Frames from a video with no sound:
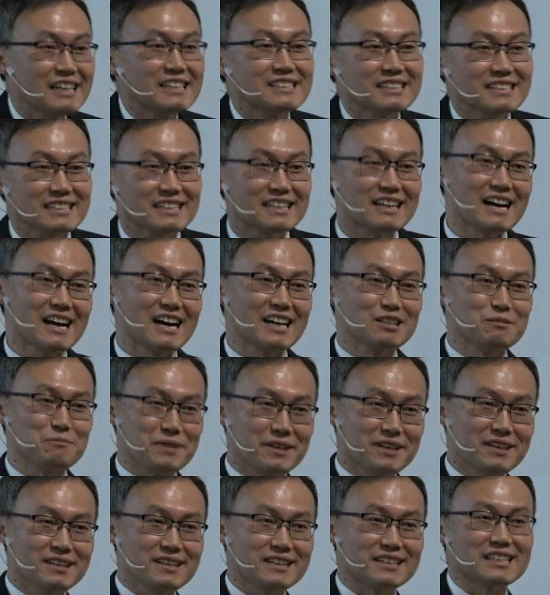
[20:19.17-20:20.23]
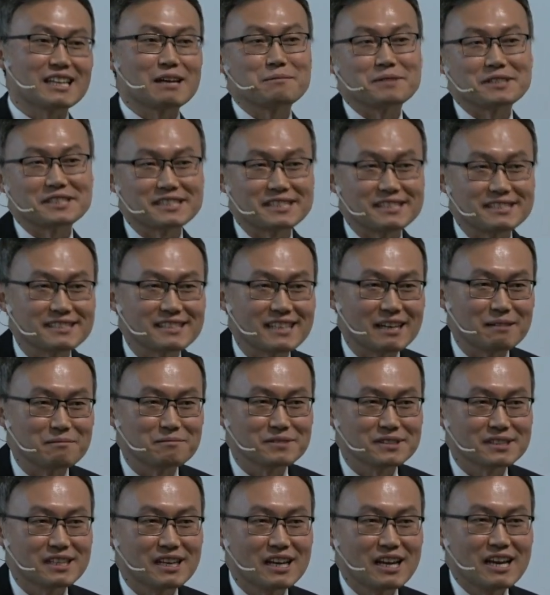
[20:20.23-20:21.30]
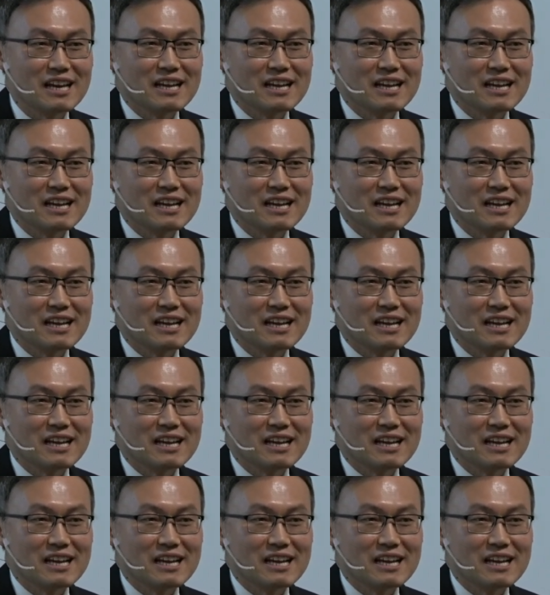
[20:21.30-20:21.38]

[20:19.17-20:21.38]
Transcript: the economy, economic systems,